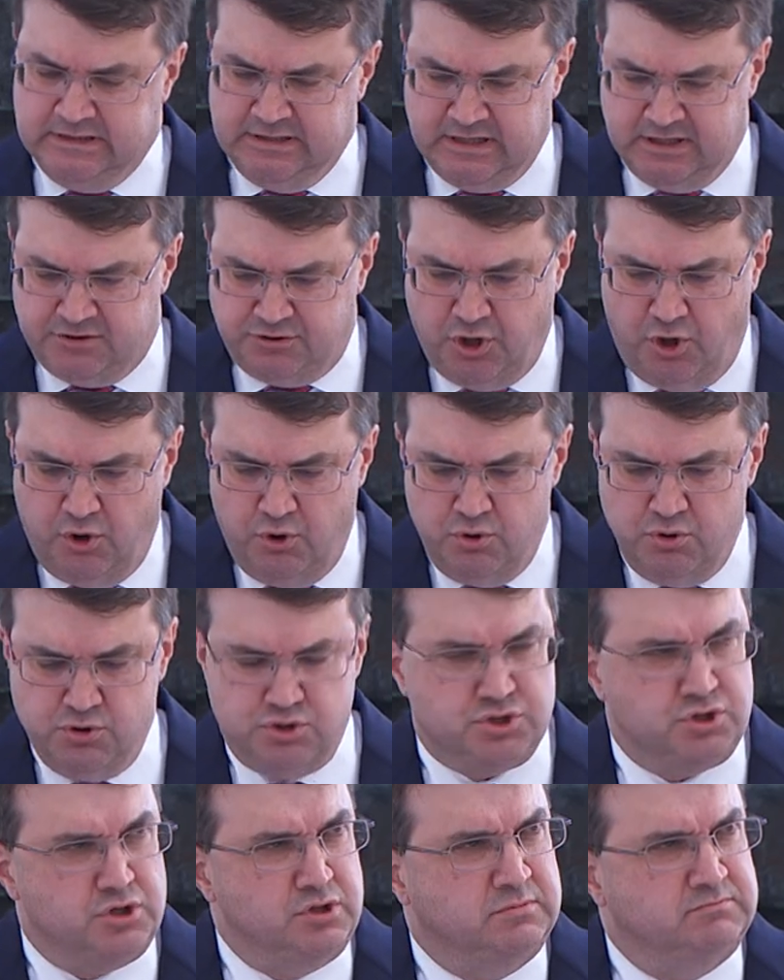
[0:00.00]
that
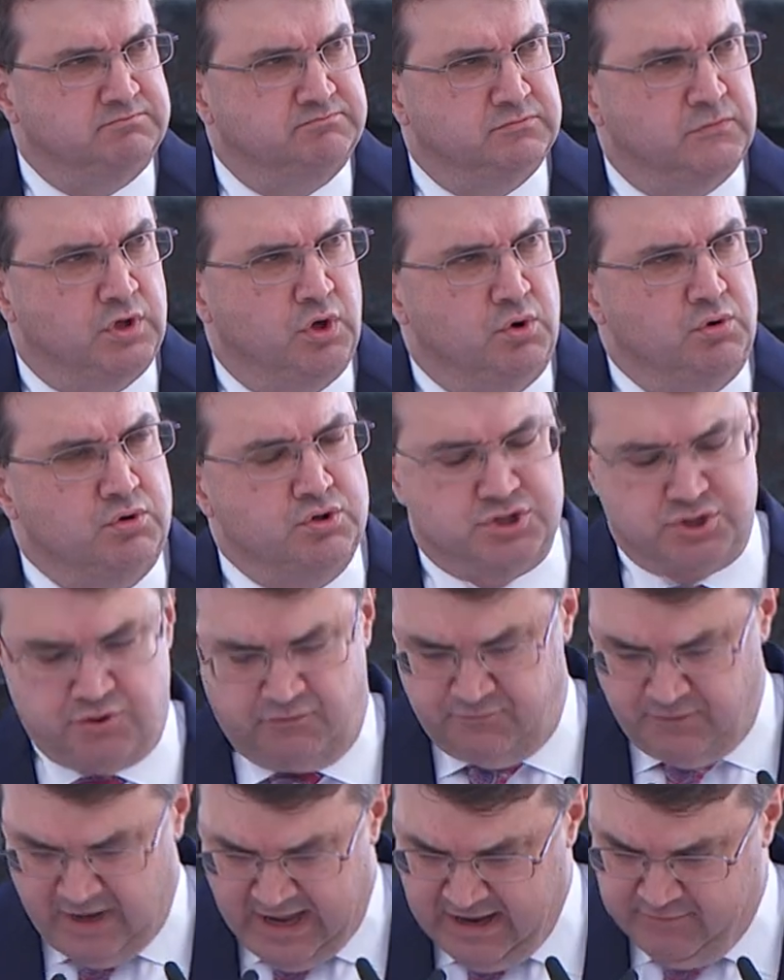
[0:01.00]
those whose
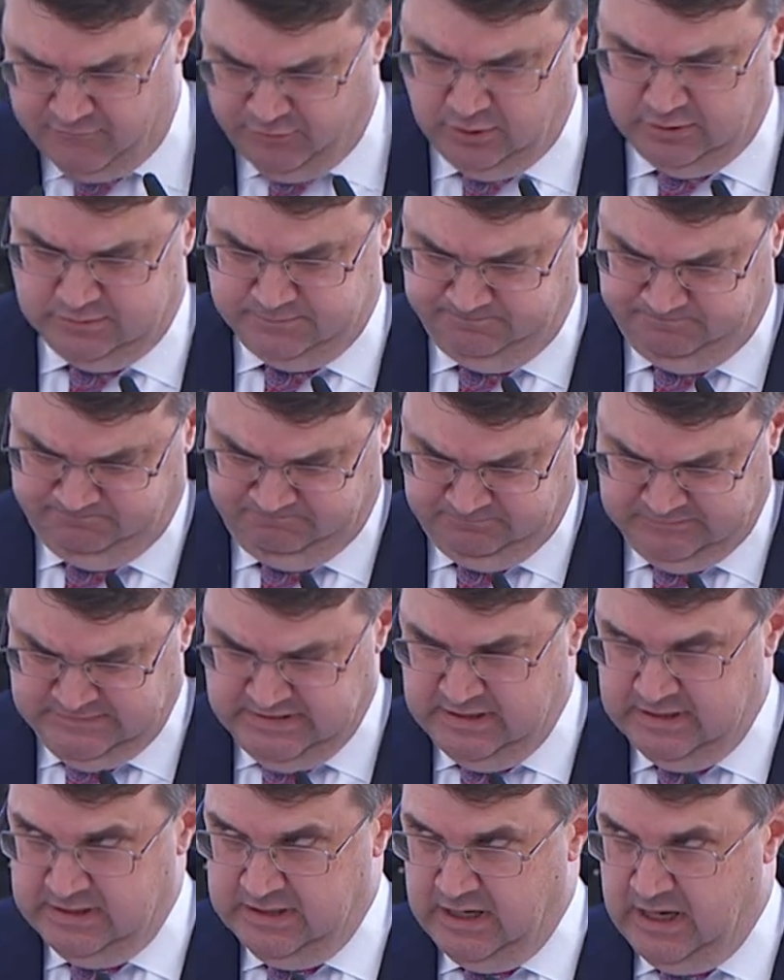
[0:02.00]
survival
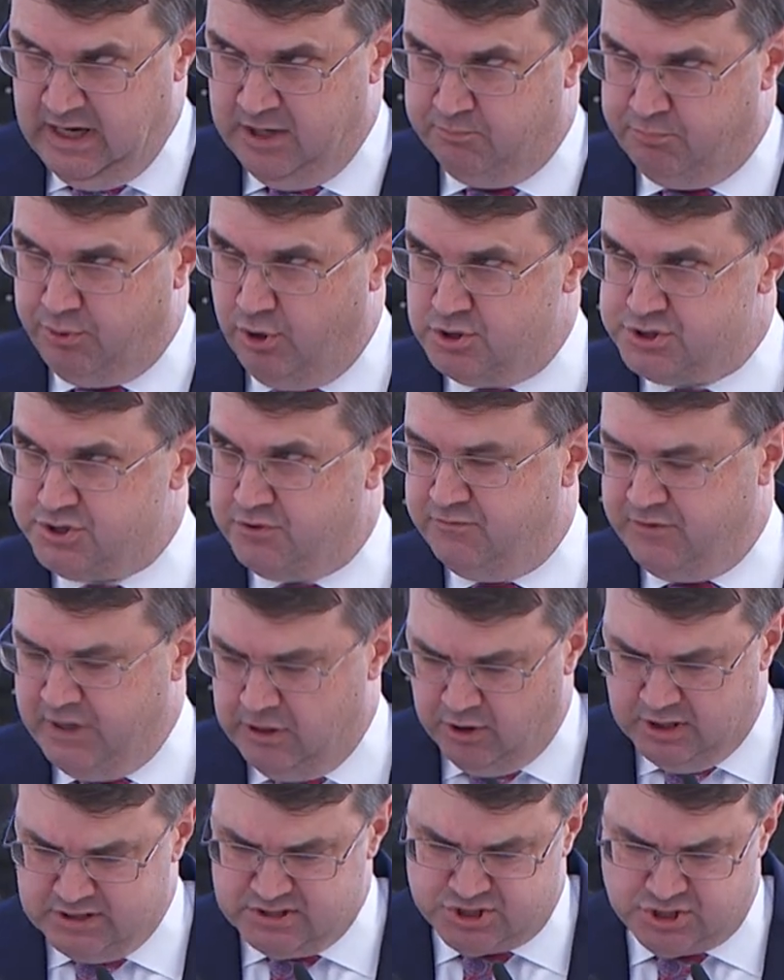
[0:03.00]
and
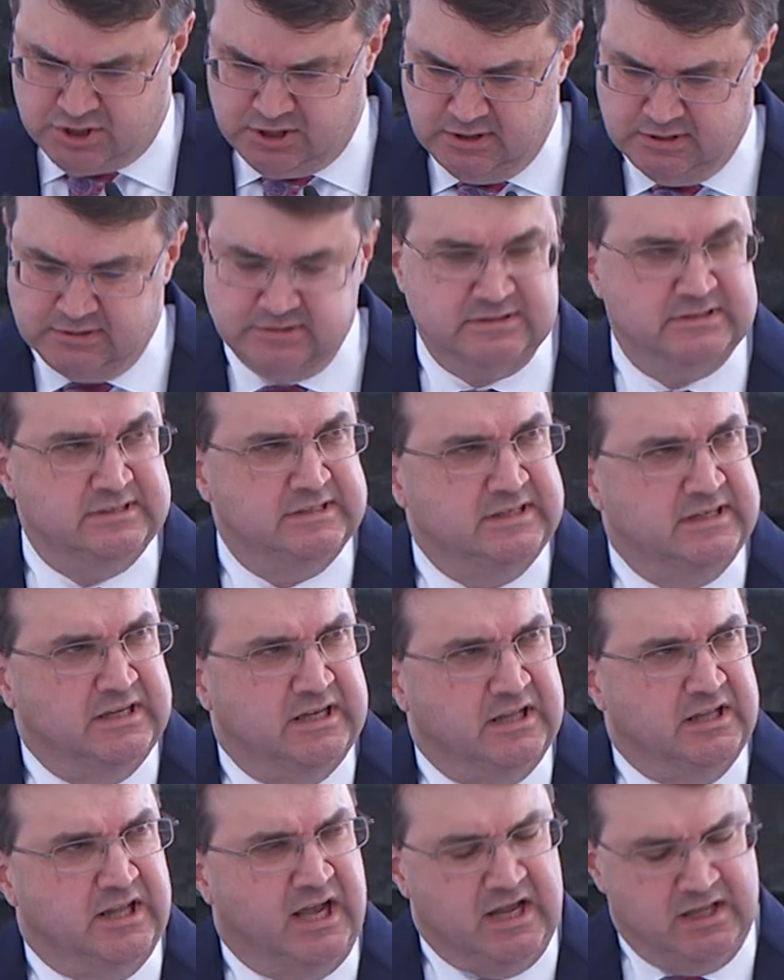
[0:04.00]
perseverance
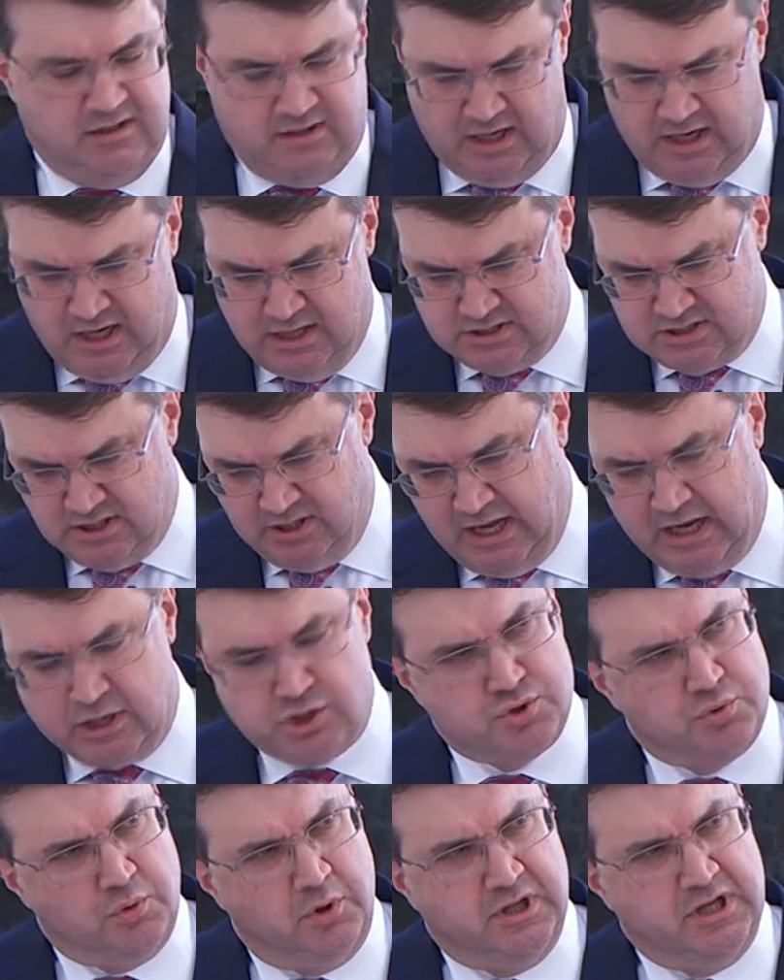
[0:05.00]
laid the
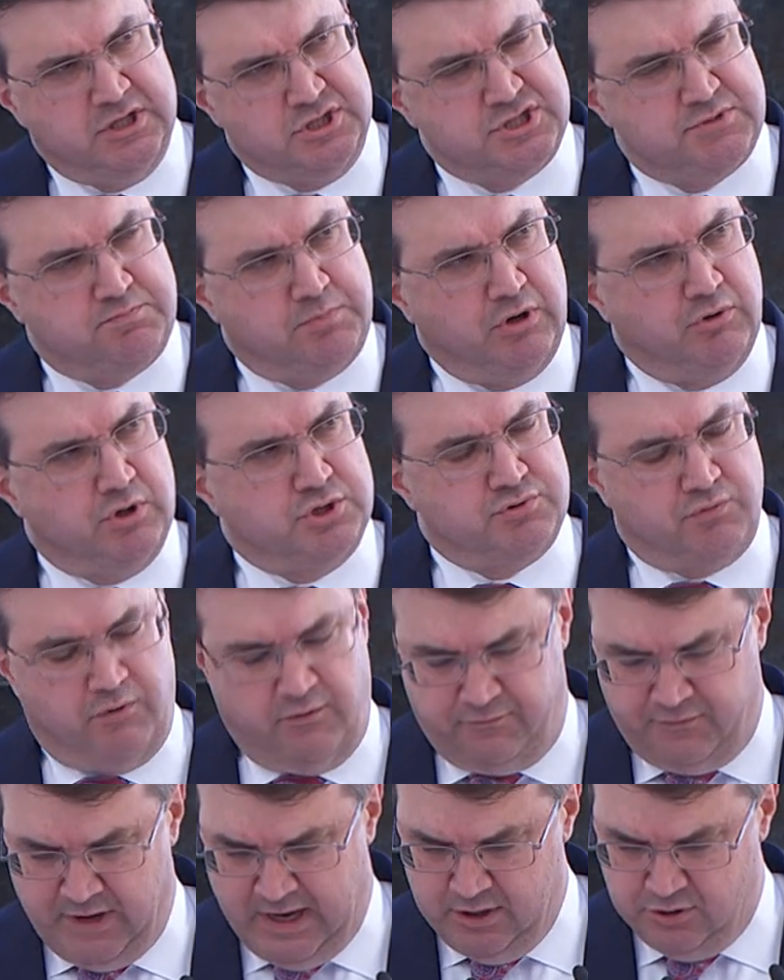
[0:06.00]
intellectual and
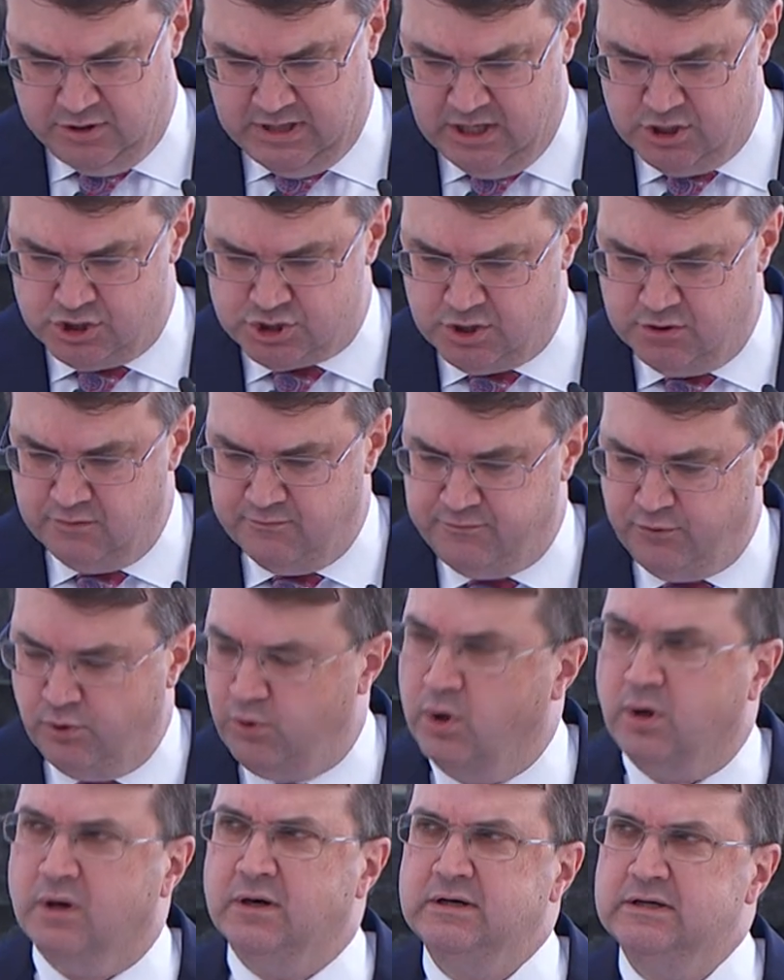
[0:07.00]
spiritual foundation
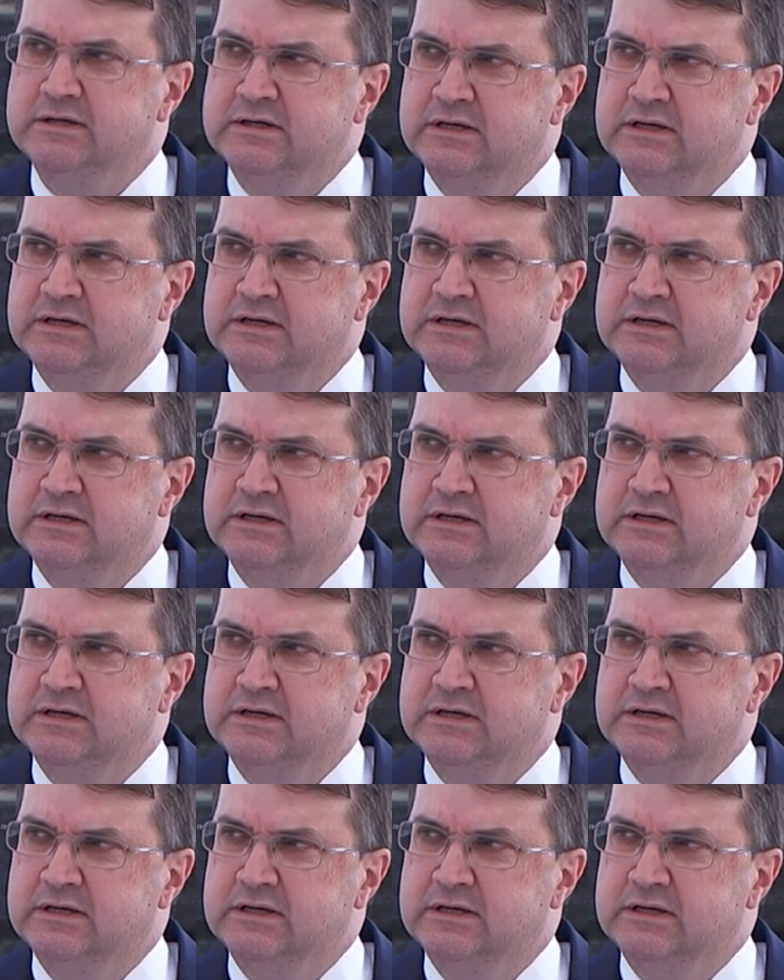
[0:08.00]
for